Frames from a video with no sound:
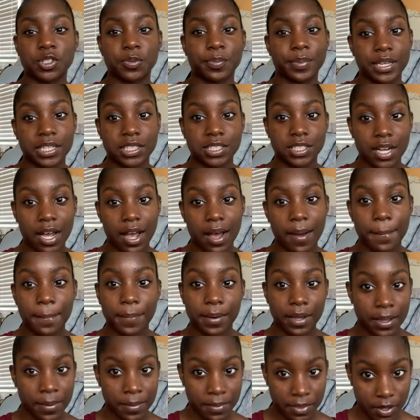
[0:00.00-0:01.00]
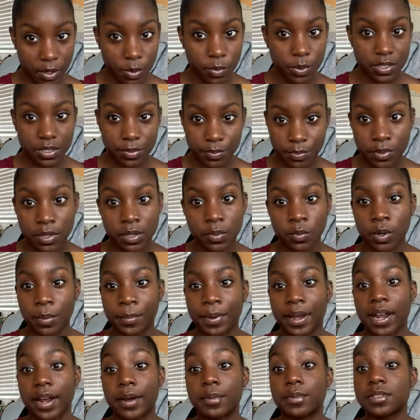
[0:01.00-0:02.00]
big chop, but there was a point where my
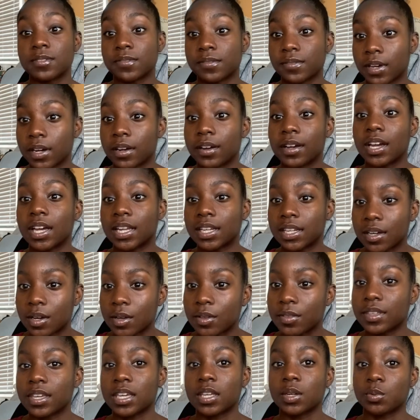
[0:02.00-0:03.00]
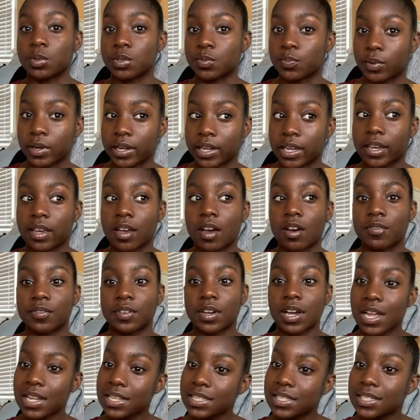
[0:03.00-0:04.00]
hair was very unhealthy and it was breaking off
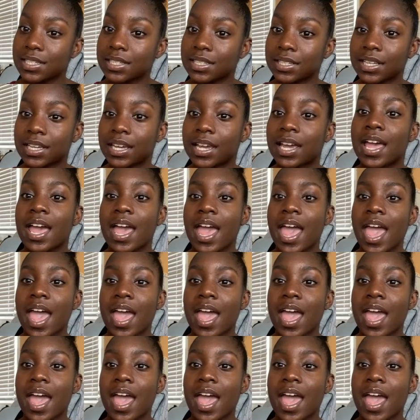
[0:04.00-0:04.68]
constantly,